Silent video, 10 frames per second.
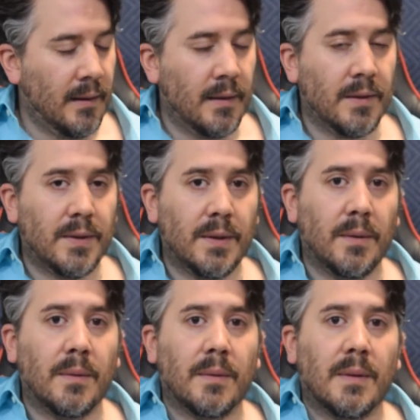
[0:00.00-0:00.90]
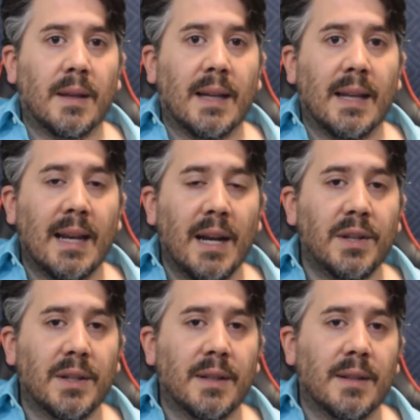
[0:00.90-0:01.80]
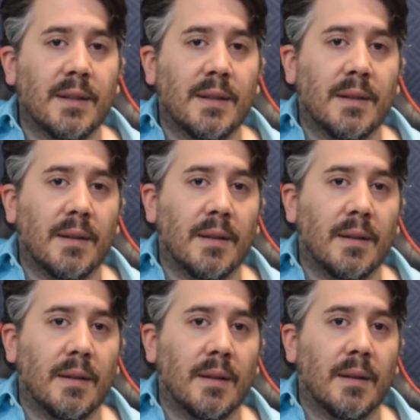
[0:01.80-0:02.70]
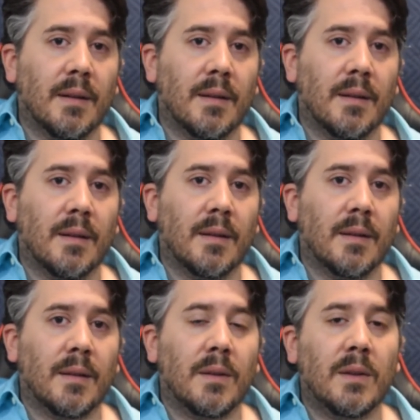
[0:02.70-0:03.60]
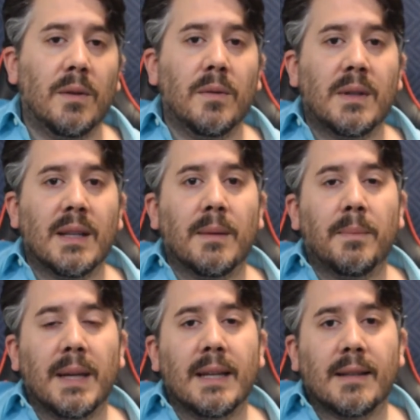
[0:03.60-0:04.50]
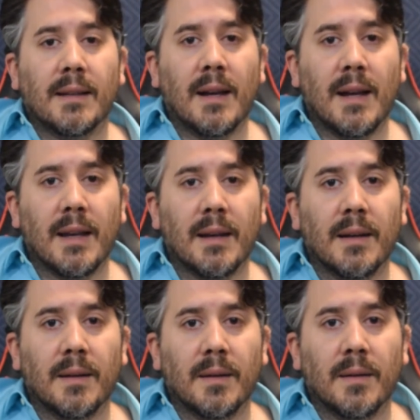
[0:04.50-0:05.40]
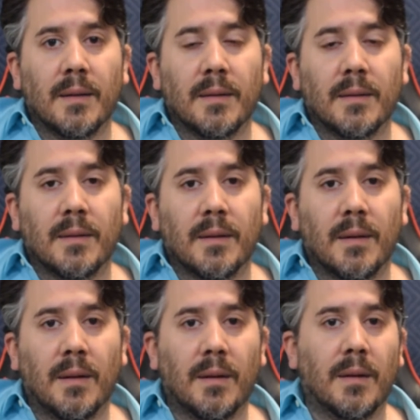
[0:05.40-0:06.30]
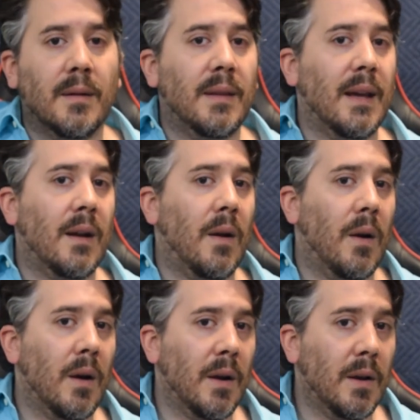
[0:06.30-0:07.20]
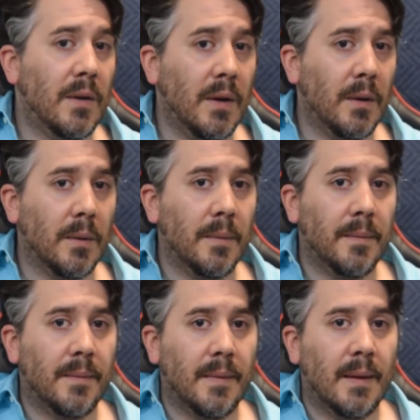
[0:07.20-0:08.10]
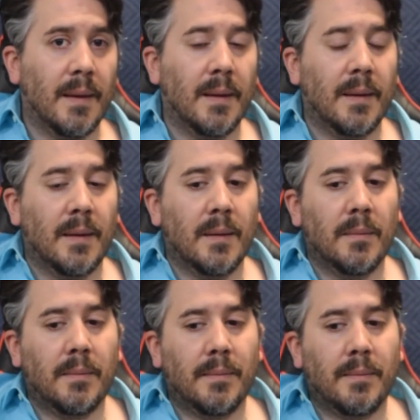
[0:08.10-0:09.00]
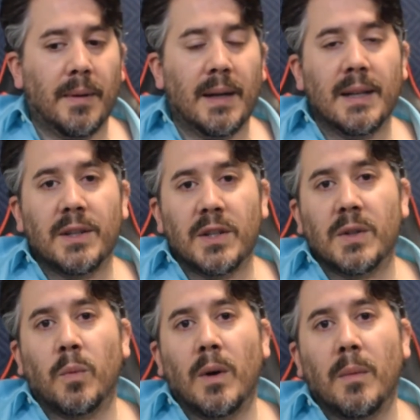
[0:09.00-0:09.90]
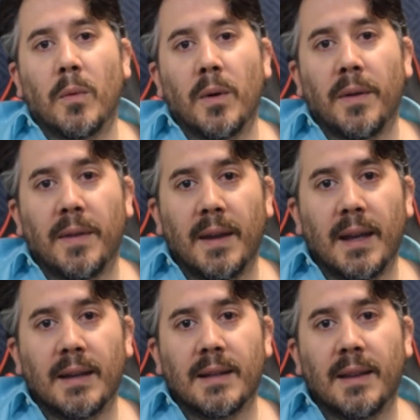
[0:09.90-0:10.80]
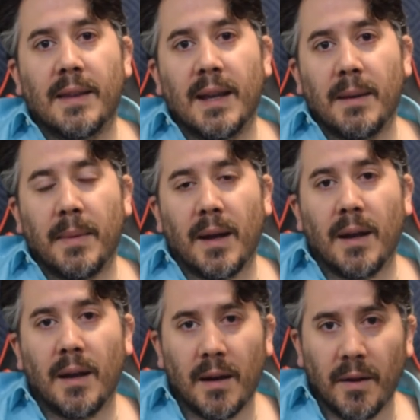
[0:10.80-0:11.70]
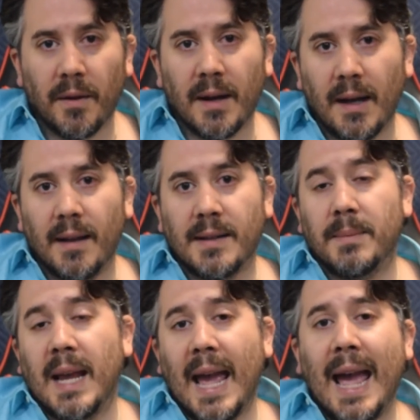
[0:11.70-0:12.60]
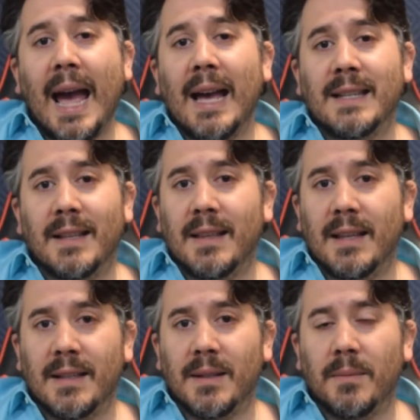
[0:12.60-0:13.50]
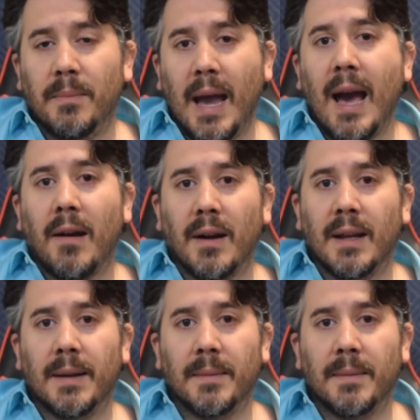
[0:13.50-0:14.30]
So the connections used in the bass line aren't that hard to do, but it is just one more thing to think about, another concept to add to this patterning.